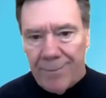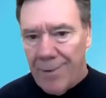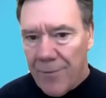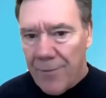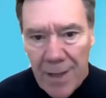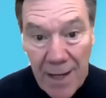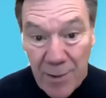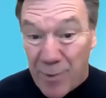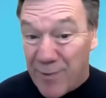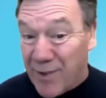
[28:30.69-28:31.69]
oftentimes we
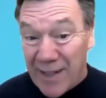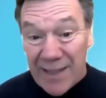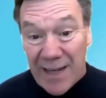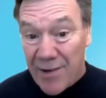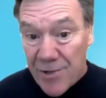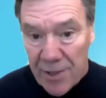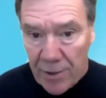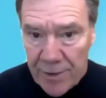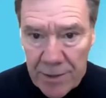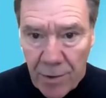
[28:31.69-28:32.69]
forget to air seal
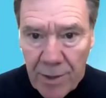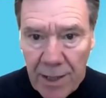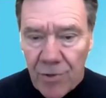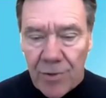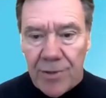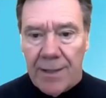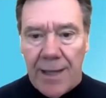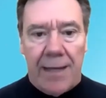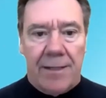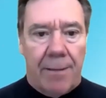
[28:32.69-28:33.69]
these locations, and that
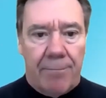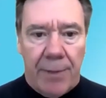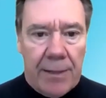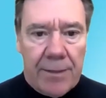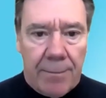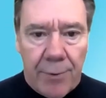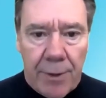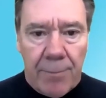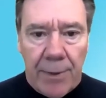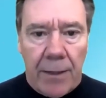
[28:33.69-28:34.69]
ends up being some pretty
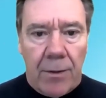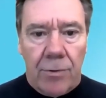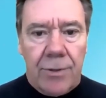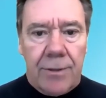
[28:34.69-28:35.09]
big holes.